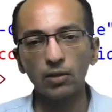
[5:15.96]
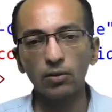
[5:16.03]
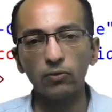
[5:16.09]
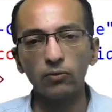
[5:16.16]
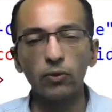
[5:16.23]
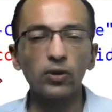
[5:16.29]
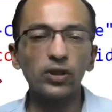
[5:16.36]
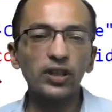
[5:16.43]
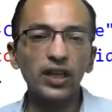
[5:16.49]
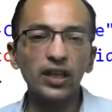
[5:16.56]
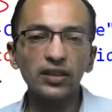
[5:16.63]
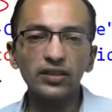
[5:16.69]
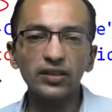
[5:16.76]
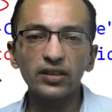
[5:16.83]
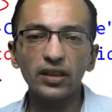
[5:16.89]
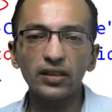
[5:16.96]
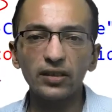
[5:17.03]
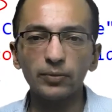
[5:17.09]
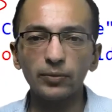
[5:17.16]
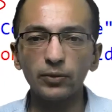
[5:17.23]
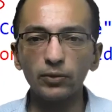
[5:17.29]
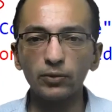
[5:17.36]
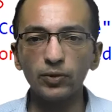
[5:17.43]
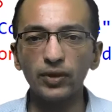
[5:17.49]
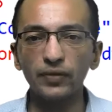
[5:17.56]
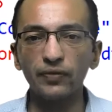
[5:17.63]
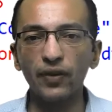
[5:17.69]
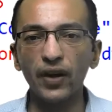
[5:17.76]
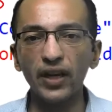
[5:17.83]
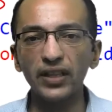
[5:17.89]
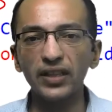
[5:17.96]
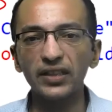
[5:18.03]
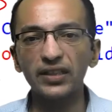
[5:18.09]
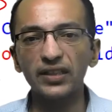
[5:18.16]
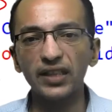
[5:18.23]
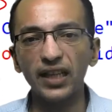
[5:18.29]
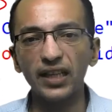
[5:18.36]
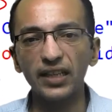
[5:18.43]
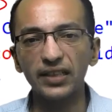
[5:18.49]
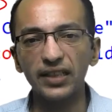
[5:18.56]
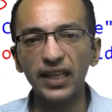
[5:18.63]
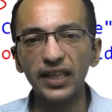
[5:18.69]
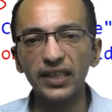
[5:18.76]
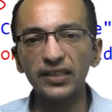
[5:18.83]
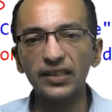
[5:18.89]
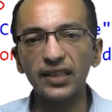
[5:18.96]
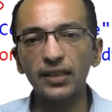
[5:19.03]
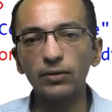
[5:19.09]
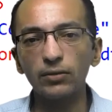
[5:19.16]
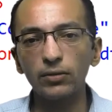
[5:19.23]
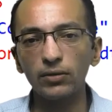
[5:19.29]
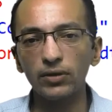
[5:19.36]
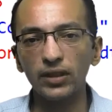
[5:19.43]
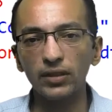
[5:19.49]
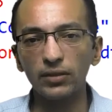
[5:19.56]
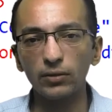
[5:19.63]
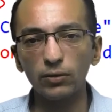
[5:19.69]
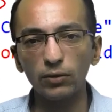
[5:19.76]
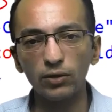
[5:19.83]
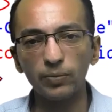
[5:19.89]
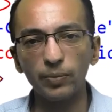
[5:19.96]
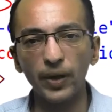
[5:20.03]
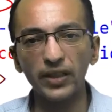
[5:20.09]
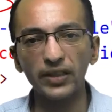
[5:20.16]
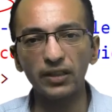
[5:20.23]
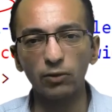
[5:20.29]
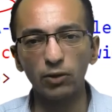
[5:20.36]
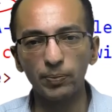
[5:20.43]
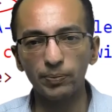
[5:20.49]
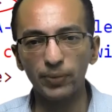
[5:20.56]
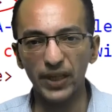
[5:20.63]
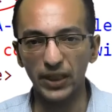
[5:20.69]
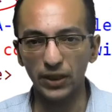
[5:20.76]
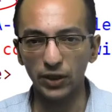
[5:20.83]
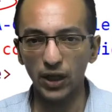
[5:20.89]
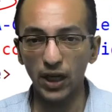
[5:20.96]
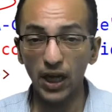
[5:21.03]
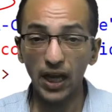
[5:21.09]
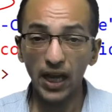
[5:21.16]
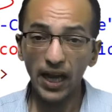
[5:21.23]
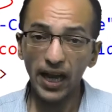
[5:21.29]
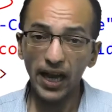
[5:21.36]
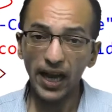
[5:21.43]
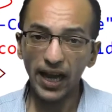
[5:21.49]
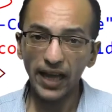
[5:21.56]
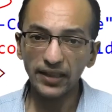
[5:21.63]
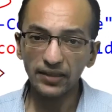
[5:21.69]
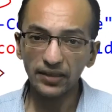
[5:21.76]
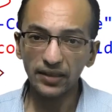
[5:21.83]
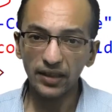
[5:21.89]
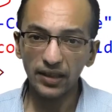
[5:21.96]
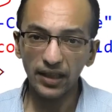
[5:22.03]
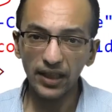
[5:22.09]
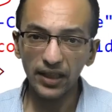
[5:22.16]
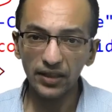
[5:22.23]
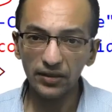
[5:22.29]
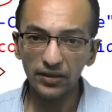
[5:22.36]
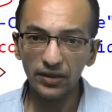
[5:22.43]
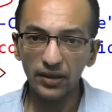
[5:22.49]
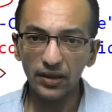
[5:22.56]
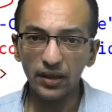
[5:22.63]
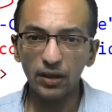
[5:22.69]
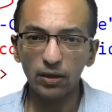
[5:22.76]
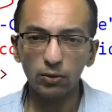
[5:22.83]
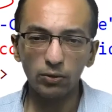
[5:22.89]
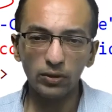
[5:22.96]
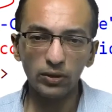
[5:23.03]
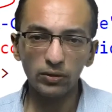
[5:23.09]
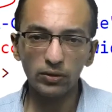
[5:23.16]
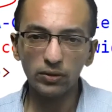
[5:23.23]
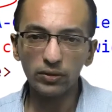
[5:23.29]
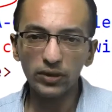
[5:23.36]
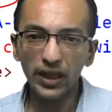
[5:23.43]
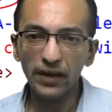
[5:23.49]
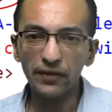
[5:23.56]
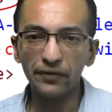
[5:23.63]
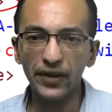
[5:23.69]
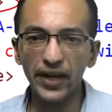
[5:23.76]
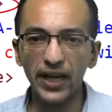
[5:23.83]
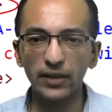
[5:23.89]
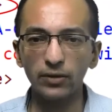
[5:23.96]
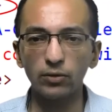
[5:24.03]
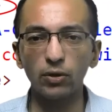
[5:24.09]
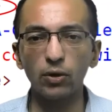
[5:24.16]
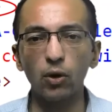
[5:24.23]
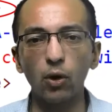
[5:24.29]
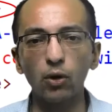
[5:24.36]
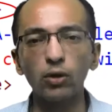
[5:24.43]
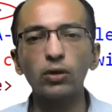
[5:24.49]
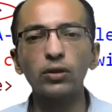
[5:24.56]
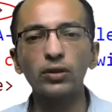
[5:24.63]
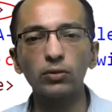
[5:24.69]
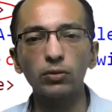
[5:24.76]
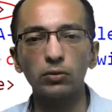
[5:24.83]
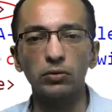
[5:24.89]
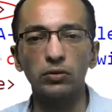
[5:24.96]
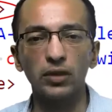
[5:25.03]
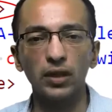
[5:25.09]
For recursive attribute, we define the text encoding used by the web page, and here we use UTF-8 or Unicode.